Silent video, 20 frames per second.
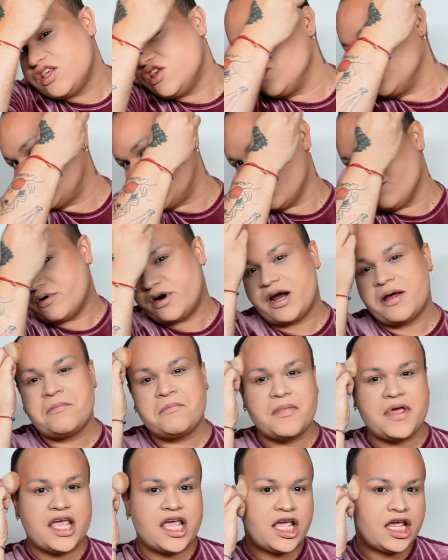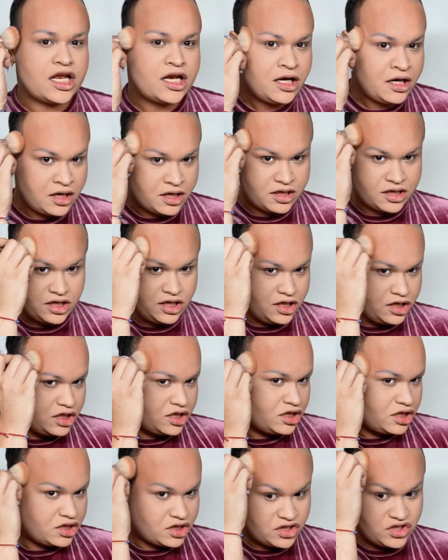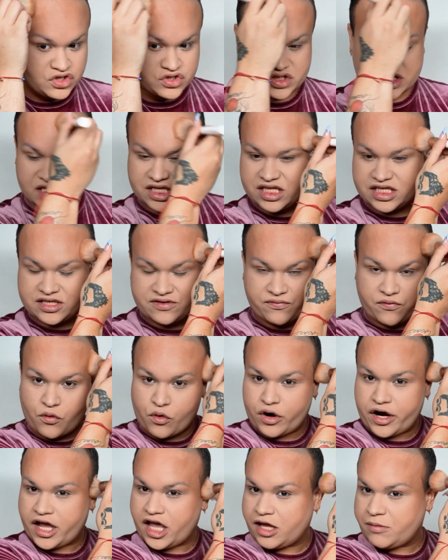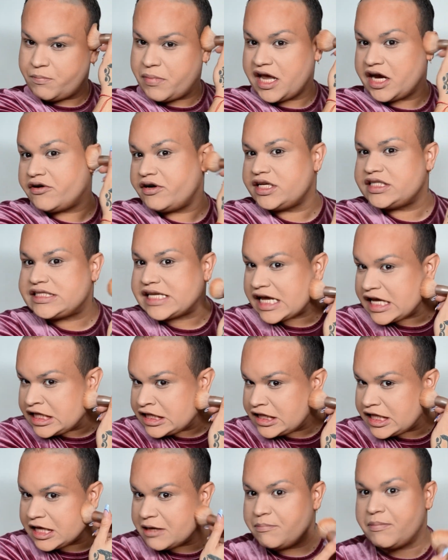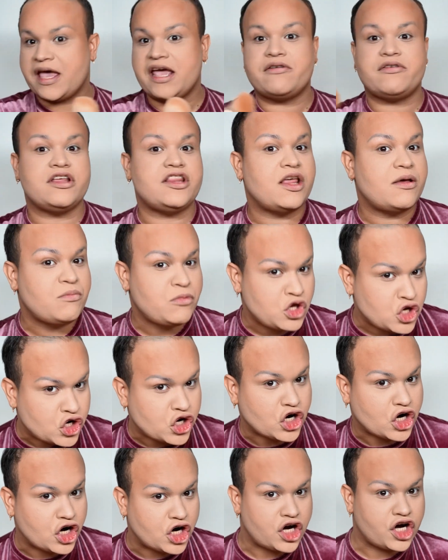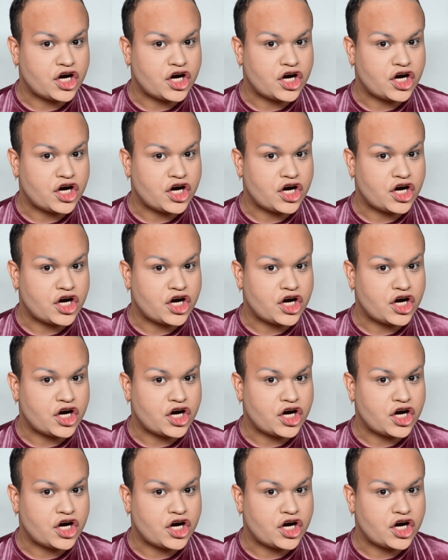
You see what I mean? You see this forehead? Very dainty, very demure.